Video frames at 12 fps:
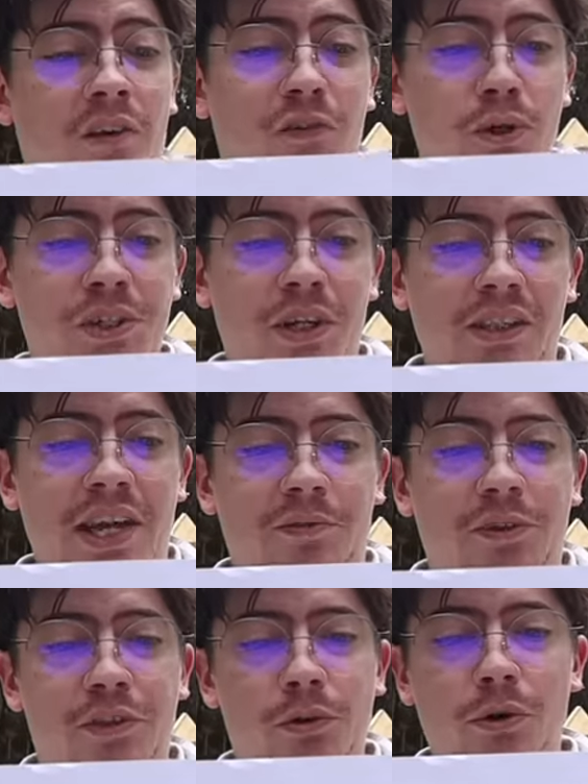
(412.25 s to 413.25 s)
Unfortunately,
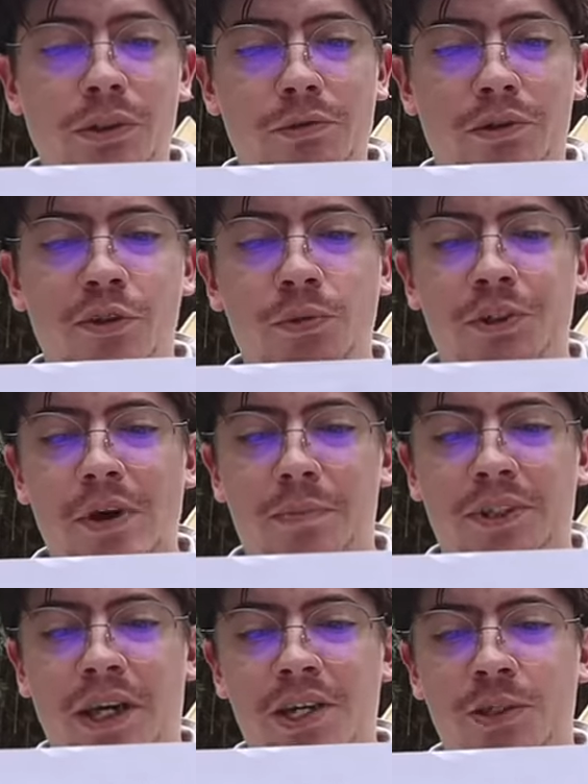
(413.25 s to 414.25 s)
after thoroughly reviewing your
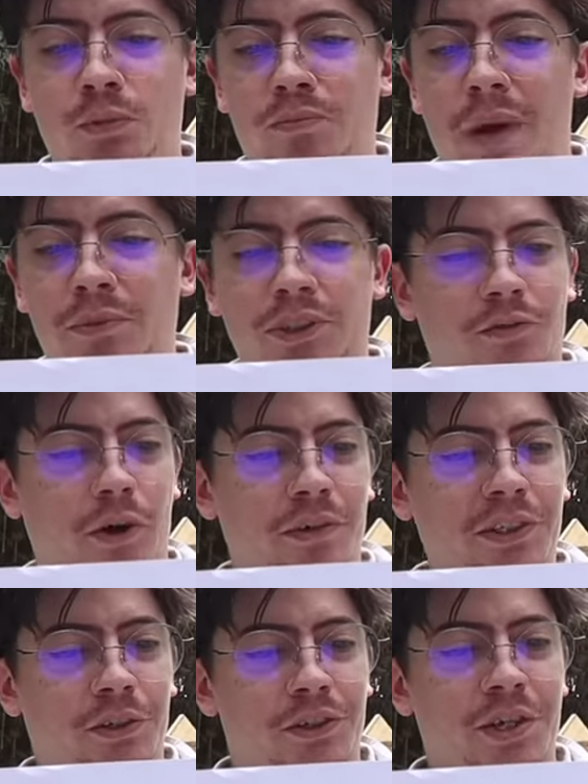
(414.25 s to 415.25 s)
application with members of our
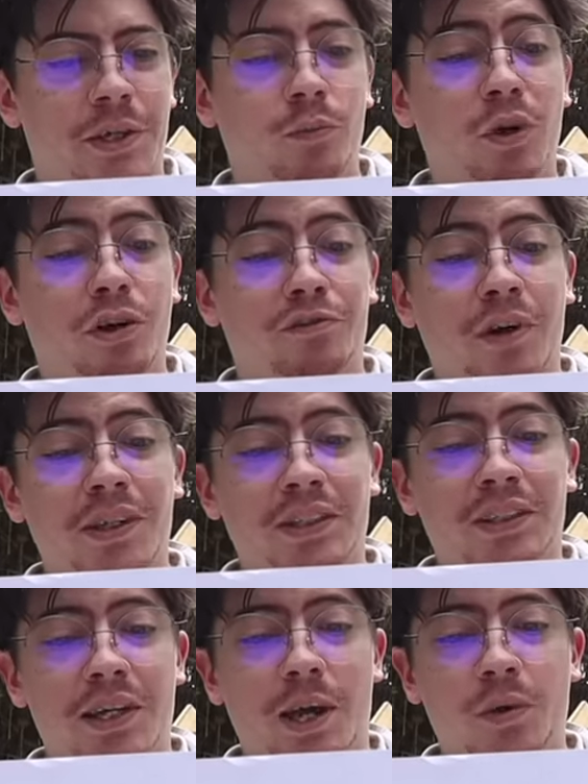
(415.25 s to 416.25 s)
research team, we are afraid to
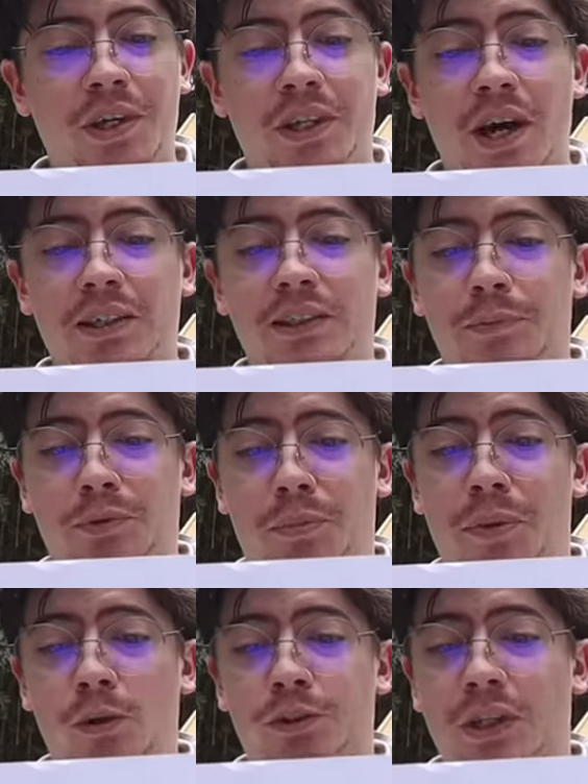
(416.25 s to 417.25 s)
say that we cannot accept your
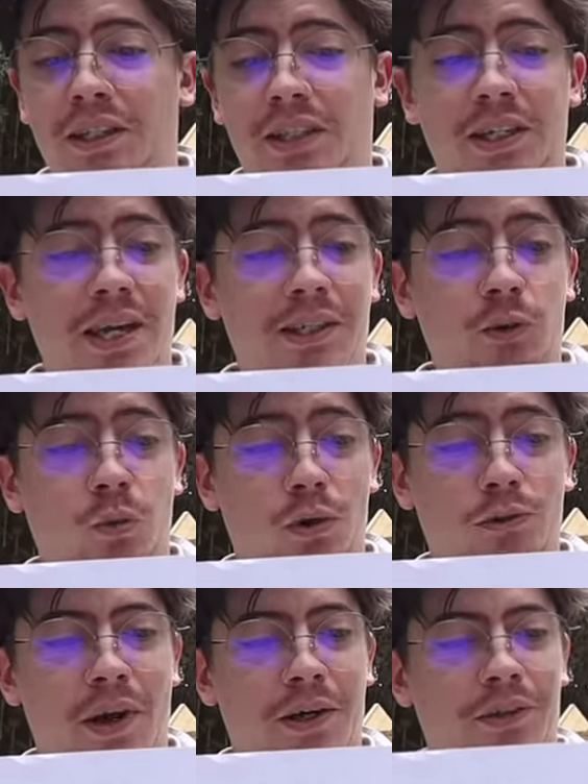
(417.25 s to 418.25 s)
proposal as a Guinness
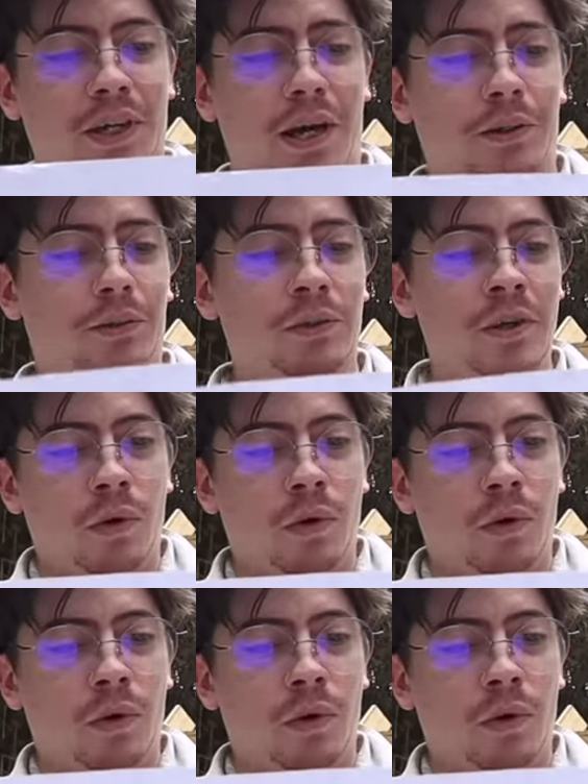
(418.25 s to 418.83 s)
World Record title.